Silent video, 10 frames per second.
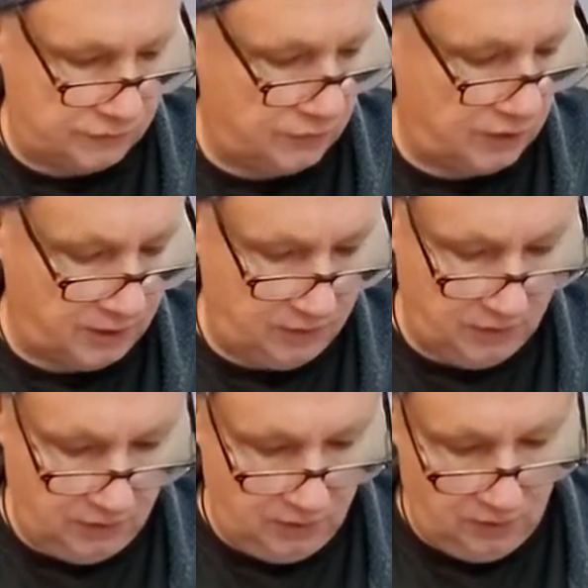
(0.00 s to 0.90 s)
Okay,
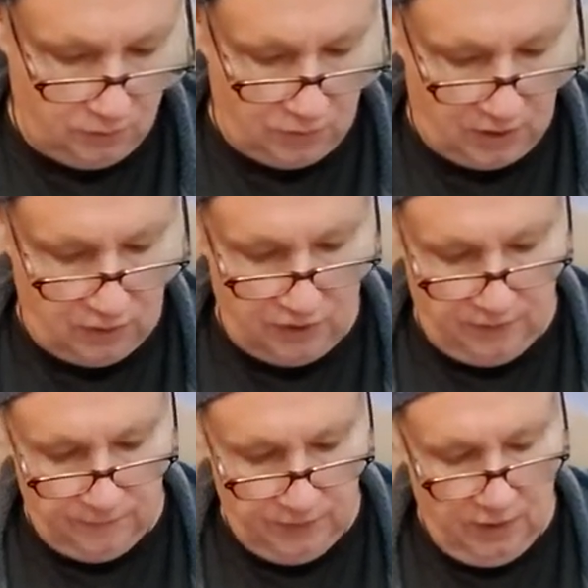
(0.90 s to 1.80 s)
wow,
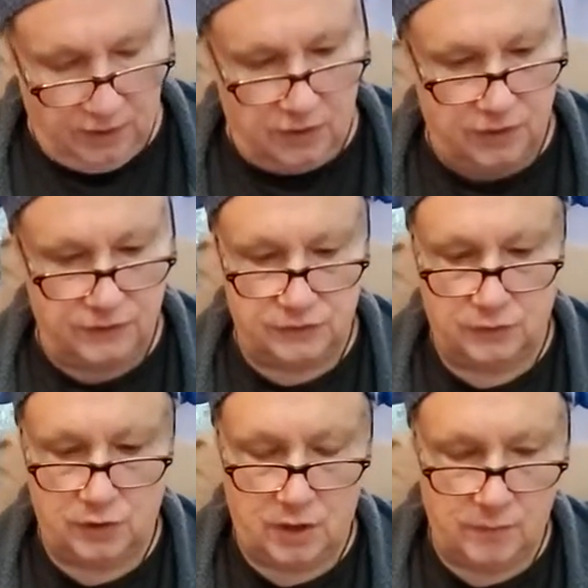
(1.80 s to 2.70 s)
because
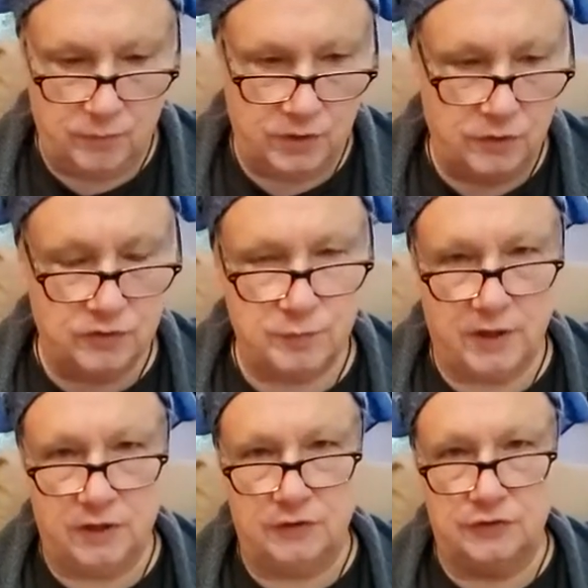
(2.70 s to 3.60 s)
here's my
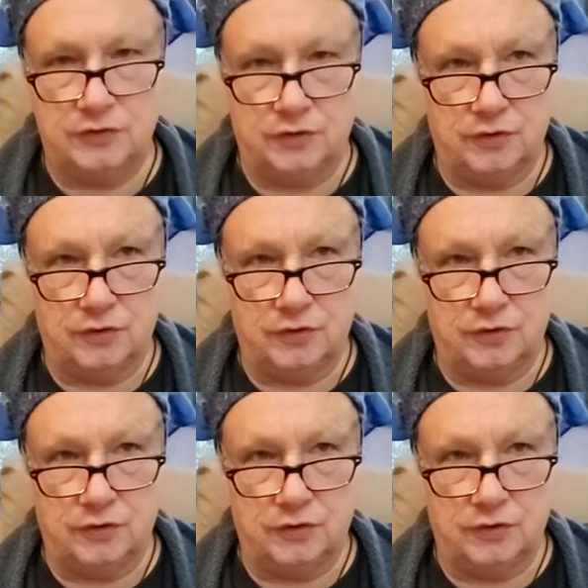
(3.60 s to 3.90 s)
concern.